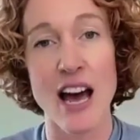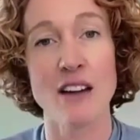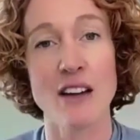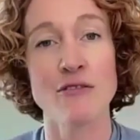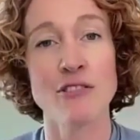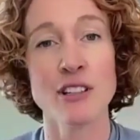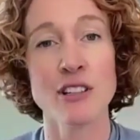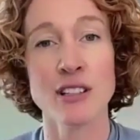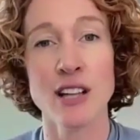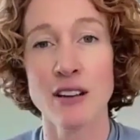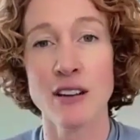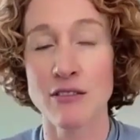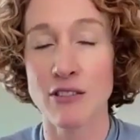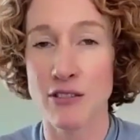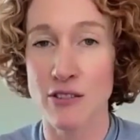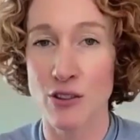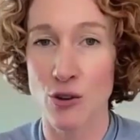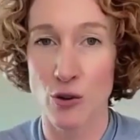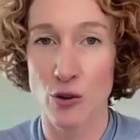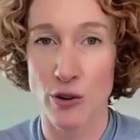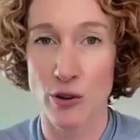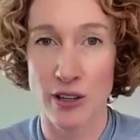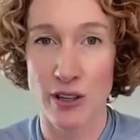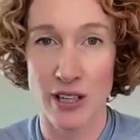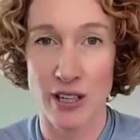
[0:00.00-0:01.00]
every level of the
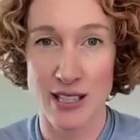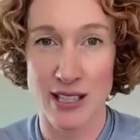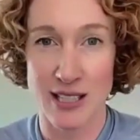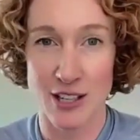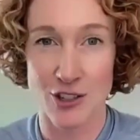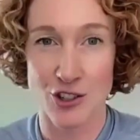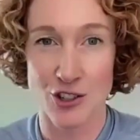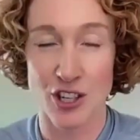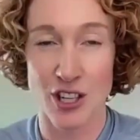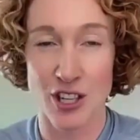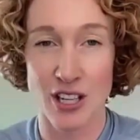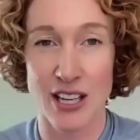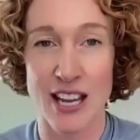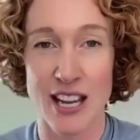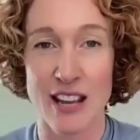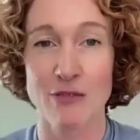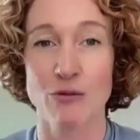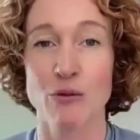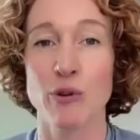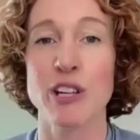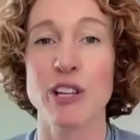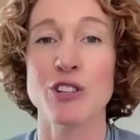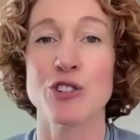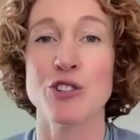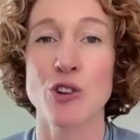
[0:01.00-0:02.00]
organization if
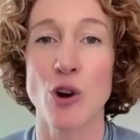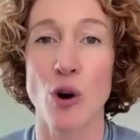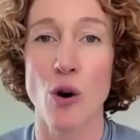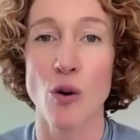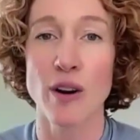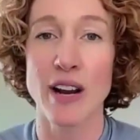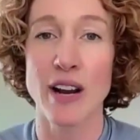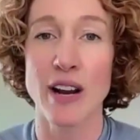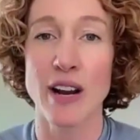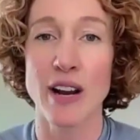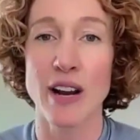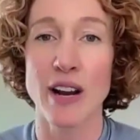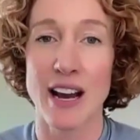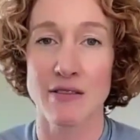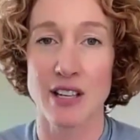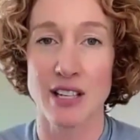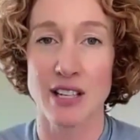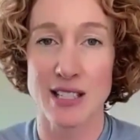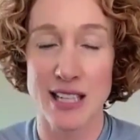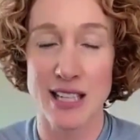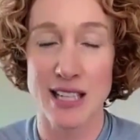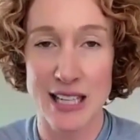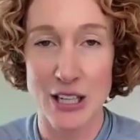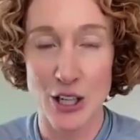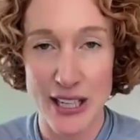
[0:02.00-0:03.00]
we don't have
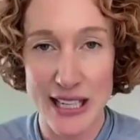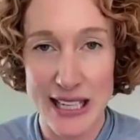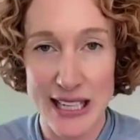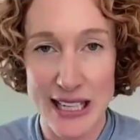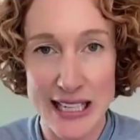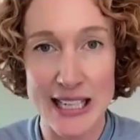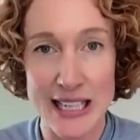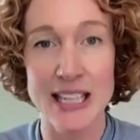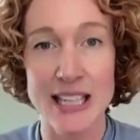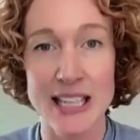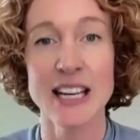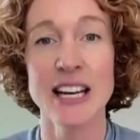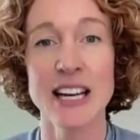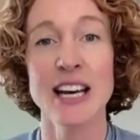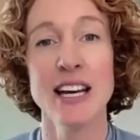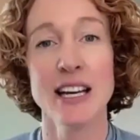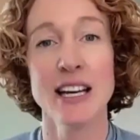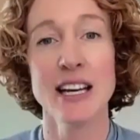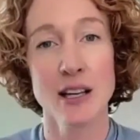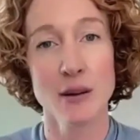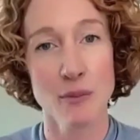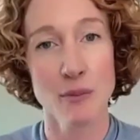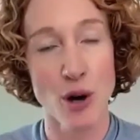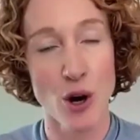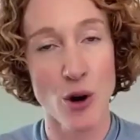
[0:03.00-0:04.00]
these key
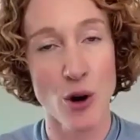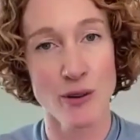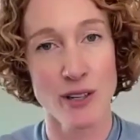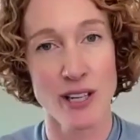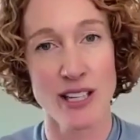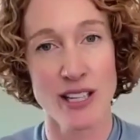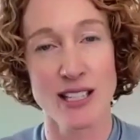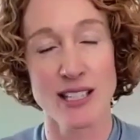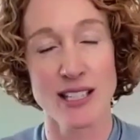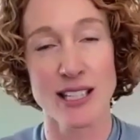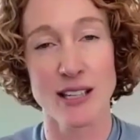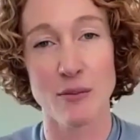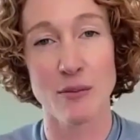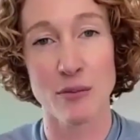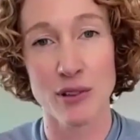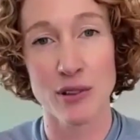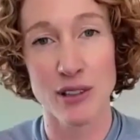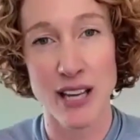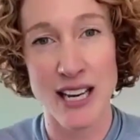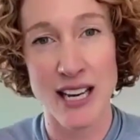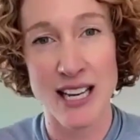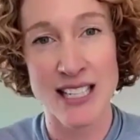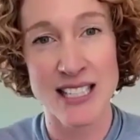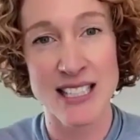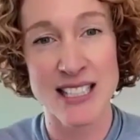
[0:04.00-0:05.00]
components in
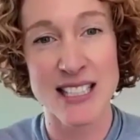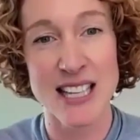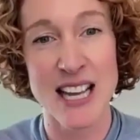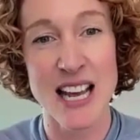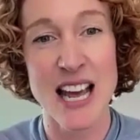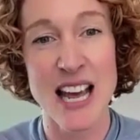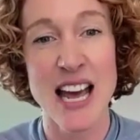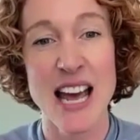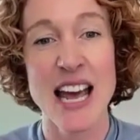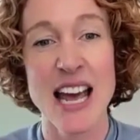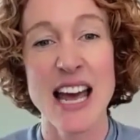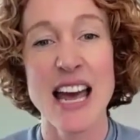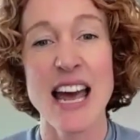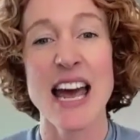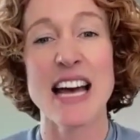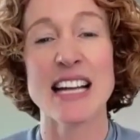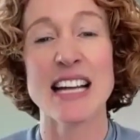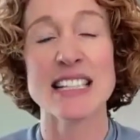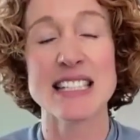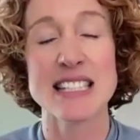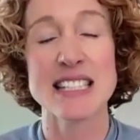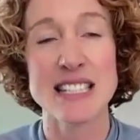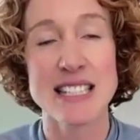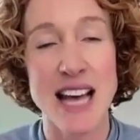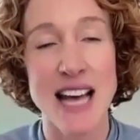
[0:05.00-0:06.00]
place.
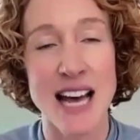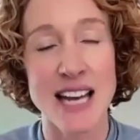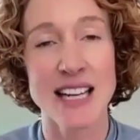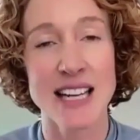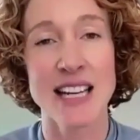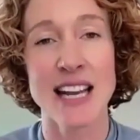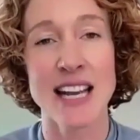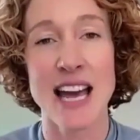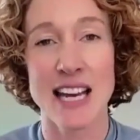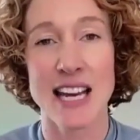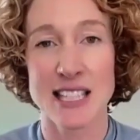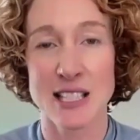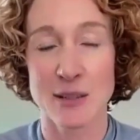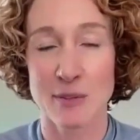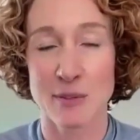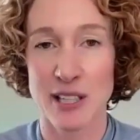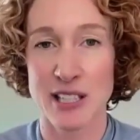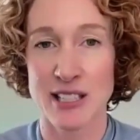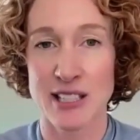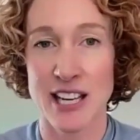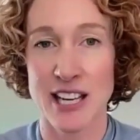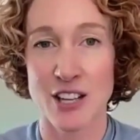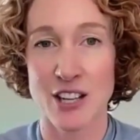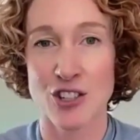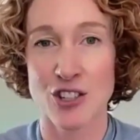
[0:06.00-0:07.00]
And setting
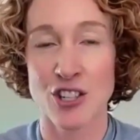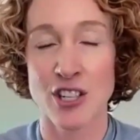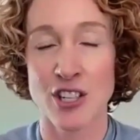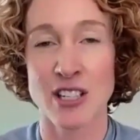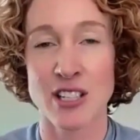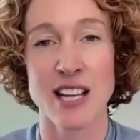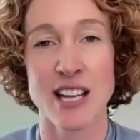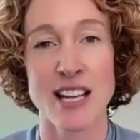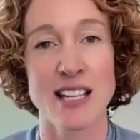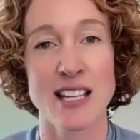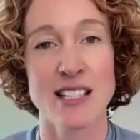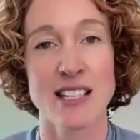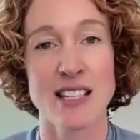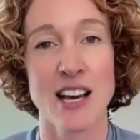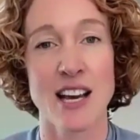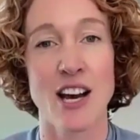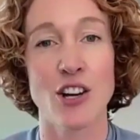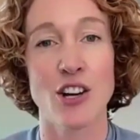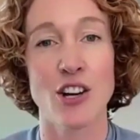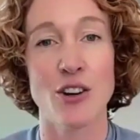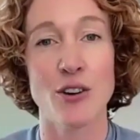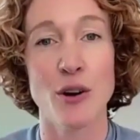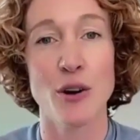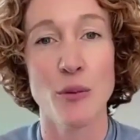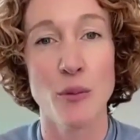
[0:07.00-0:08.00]
expectations is
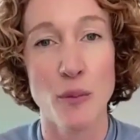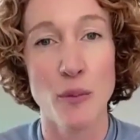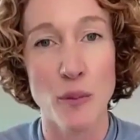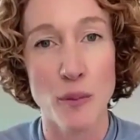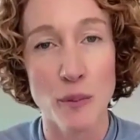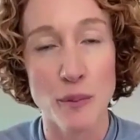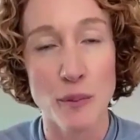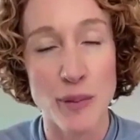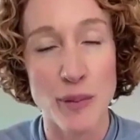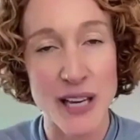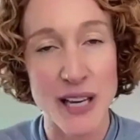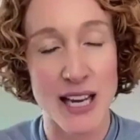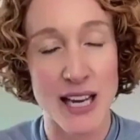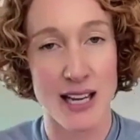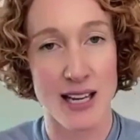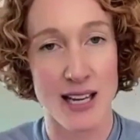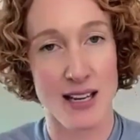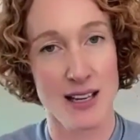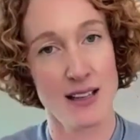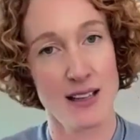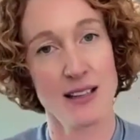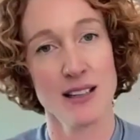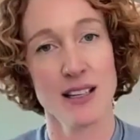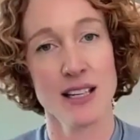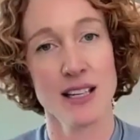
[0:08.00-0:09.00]
a
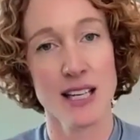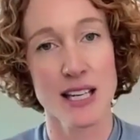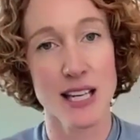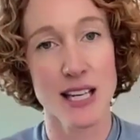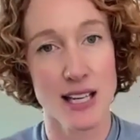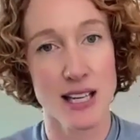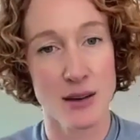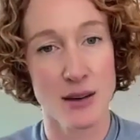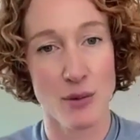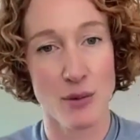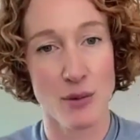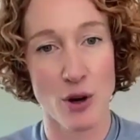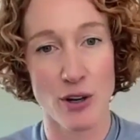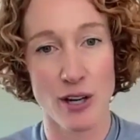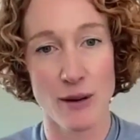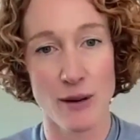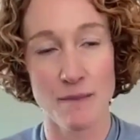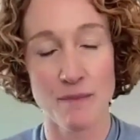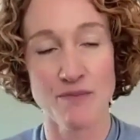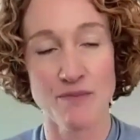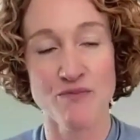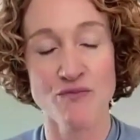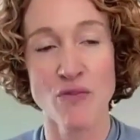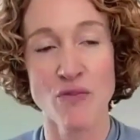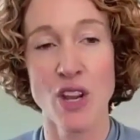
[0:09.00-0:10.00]
big key component.